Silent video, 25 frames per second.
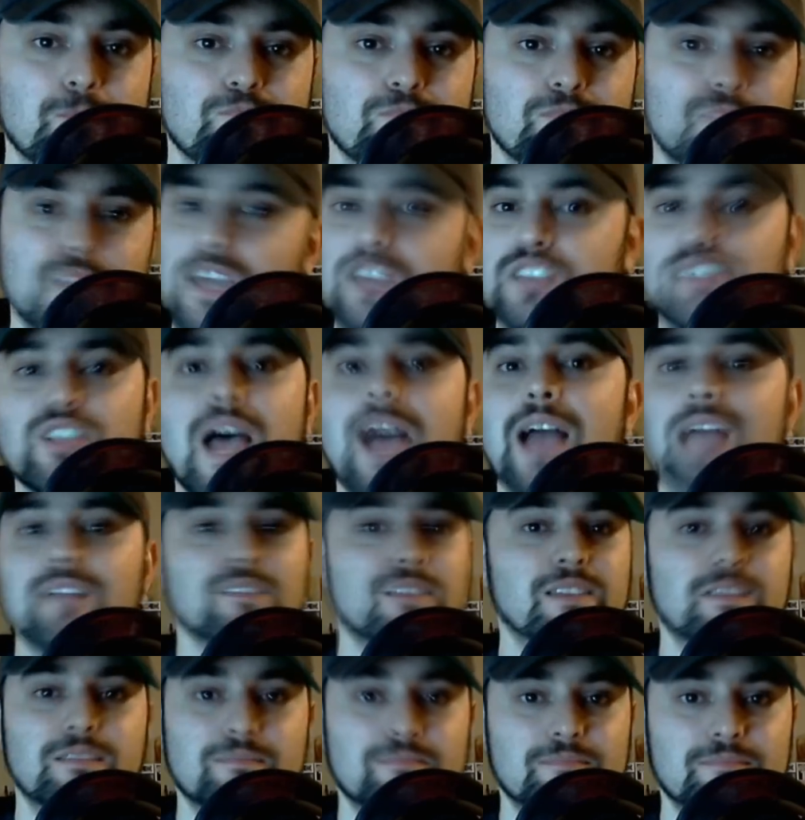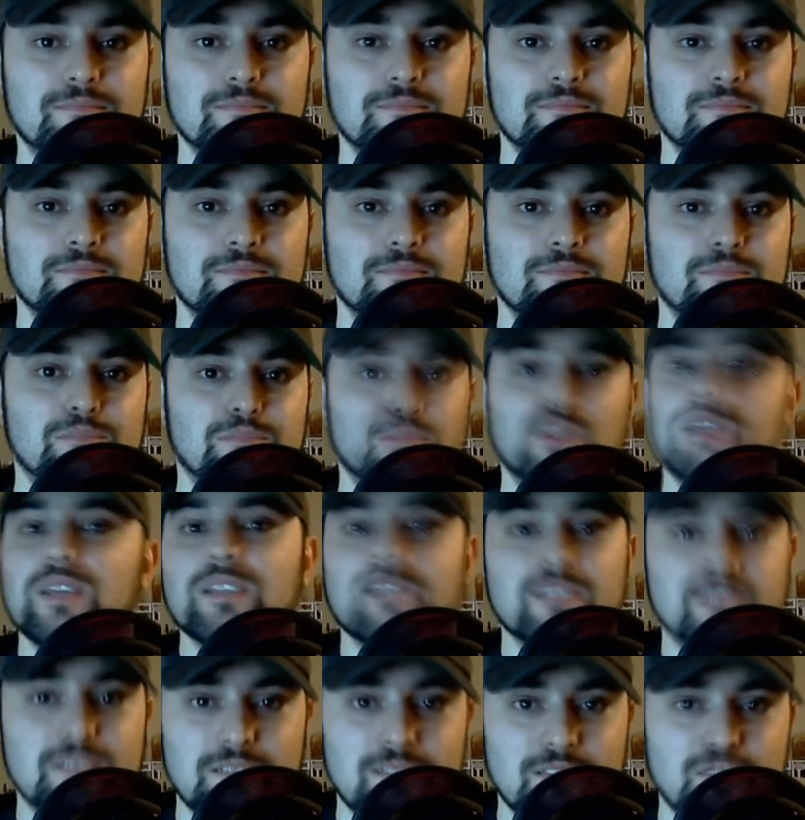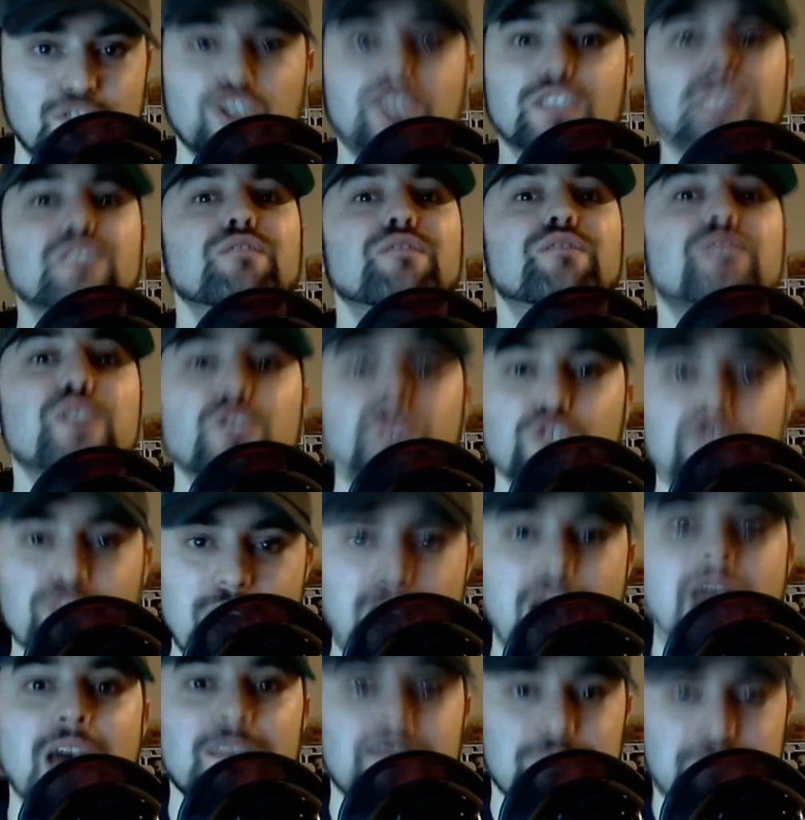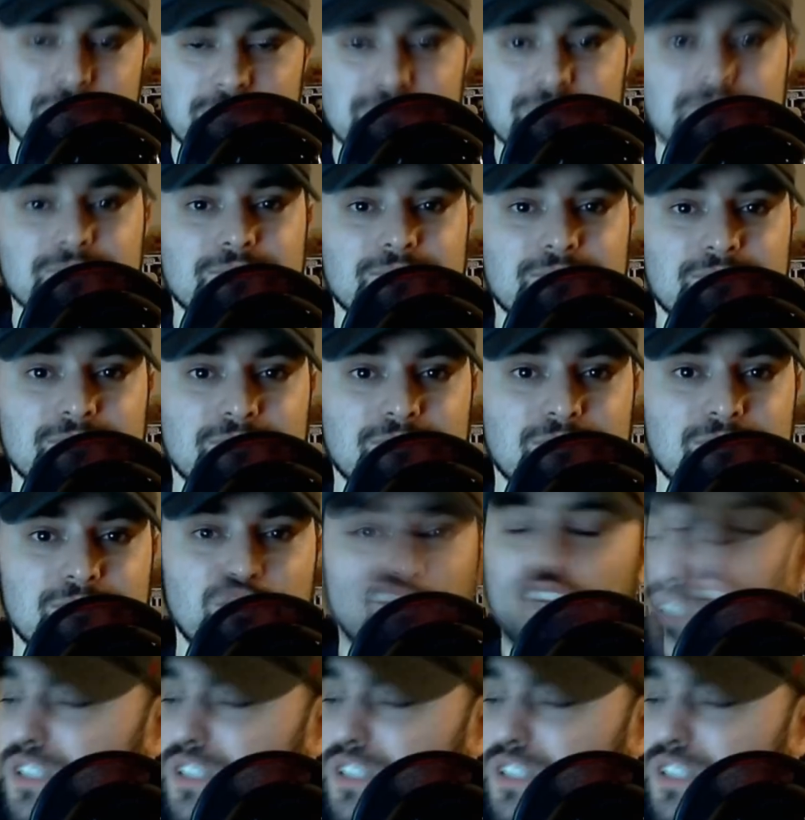Exactly. Please, just envision that. Just